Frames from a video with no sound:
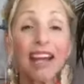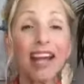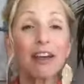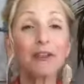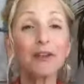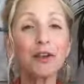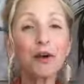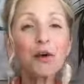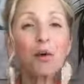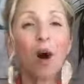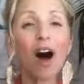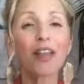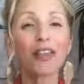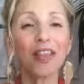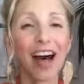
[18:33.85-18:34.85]
If you
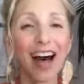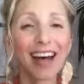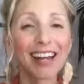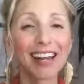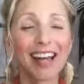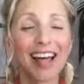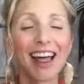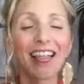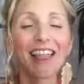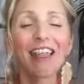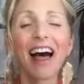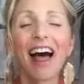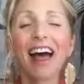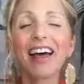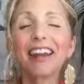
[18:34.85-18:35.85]
want that,
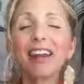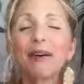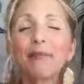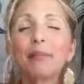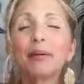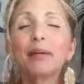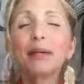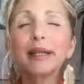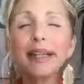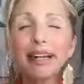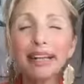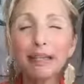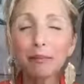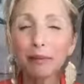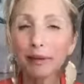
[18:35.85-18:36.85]
then
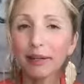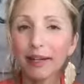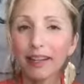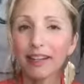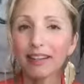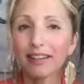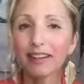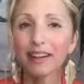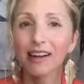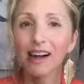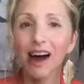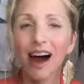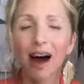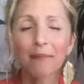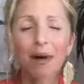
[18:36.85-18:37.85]
please,
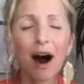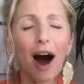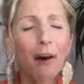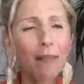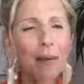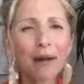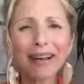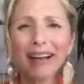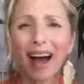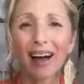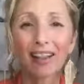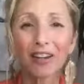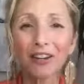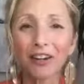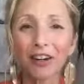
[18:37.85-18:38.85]
hop on my
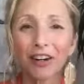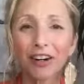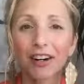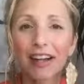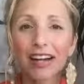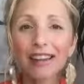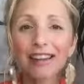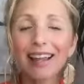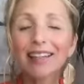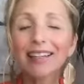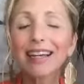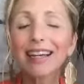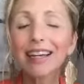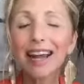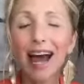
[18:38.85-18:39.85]
calendar. Let's
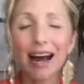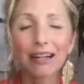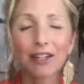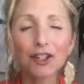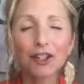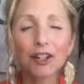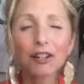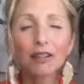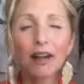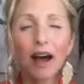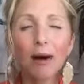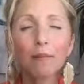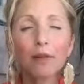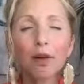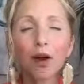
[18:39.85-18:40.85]
connect. Just
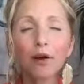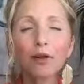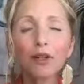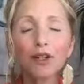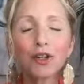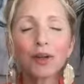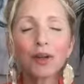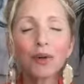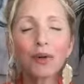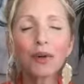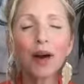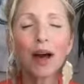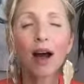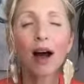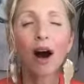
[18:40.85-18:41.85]
go to
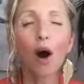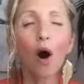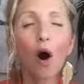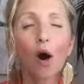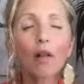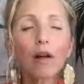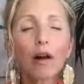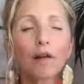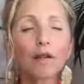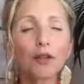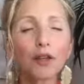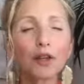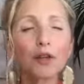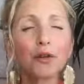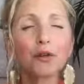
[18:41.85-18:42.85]

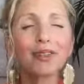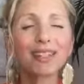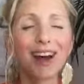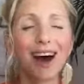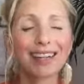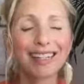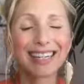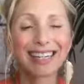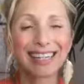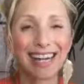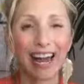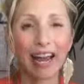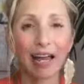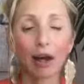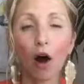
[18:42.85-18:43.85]

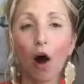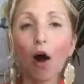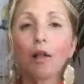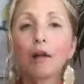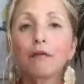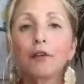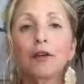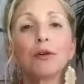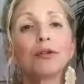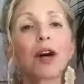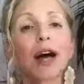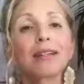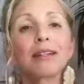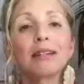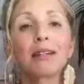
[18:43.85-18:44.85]
allofyou.today.
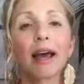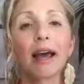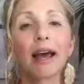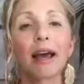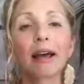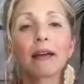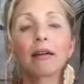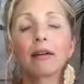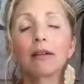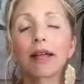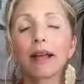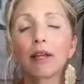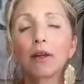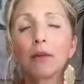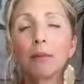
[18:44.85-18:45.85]
Allofyou.today. It'll
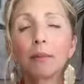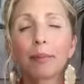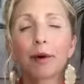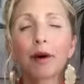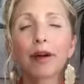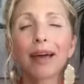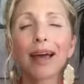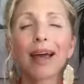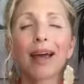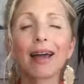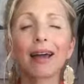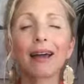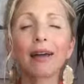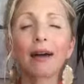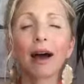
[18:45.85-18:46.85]
let you book
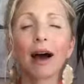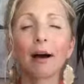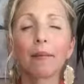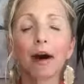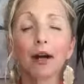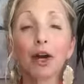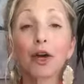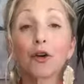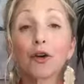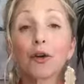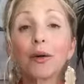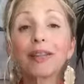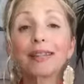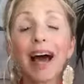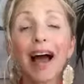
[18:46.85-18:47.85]
a
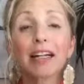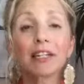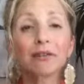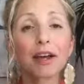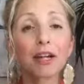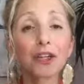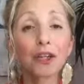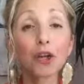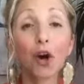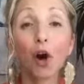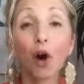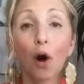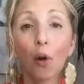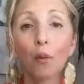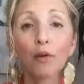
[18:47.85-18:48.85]
congruence activation
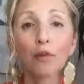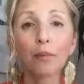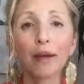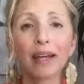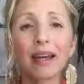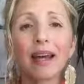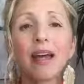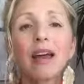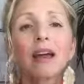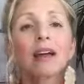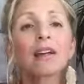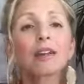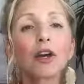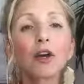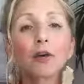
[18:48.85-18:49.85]
call with me,
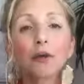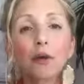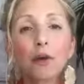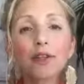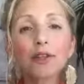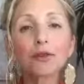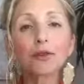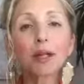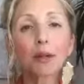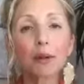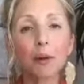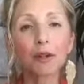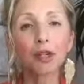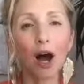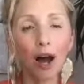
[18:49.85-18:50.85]
because congruence is really what
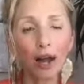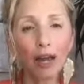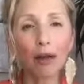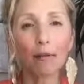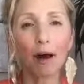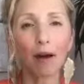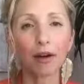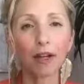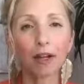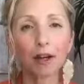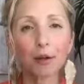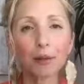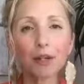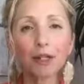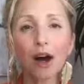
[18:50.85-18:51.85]
we're talking about
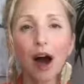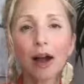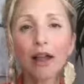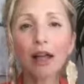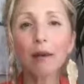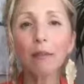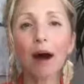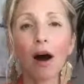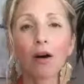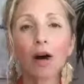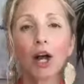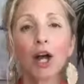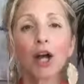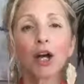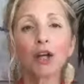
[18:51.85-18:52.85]
here. We're talking about
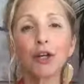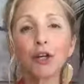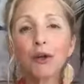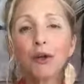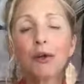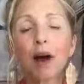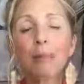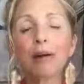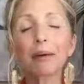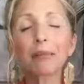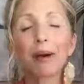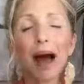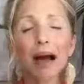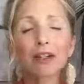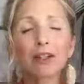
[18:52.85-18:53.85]
you coming
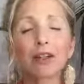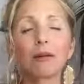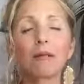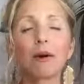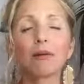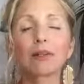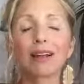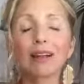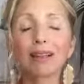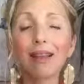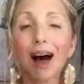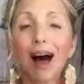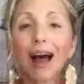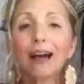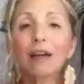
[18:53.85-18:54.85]
back to the most
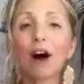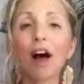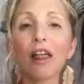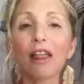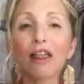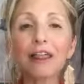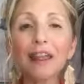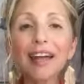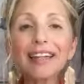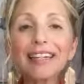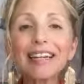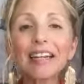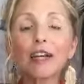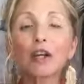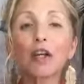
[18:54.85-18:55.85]
aligned,
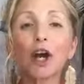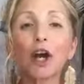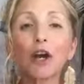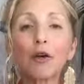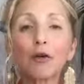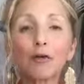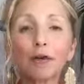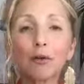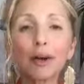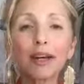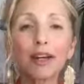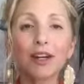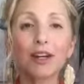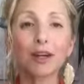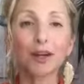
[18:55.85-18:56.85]
authentic, congruent
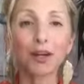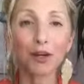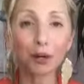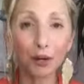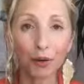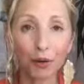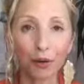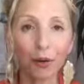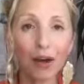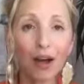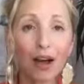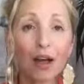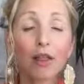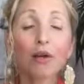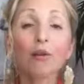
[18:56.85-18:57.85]
you,
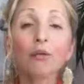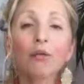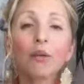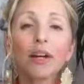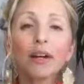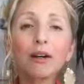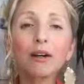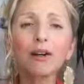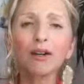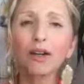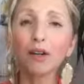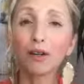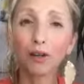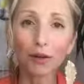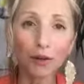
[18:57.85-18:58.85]
the real
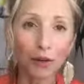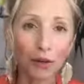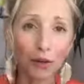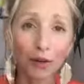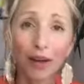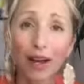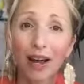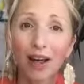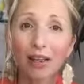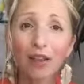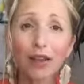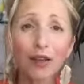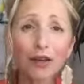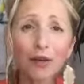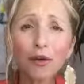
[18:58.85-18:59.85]
you, the
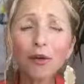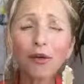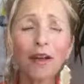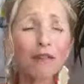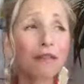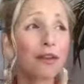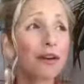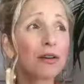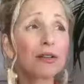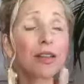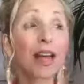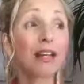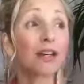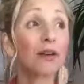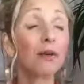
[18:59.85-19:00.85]
you that feels
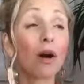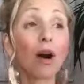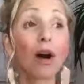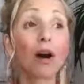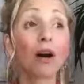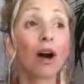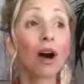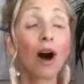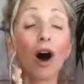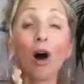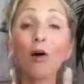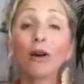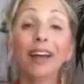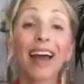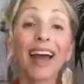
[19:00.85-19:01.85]
like you are
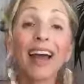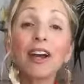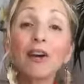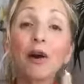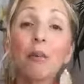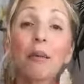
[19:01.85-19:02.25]
okay no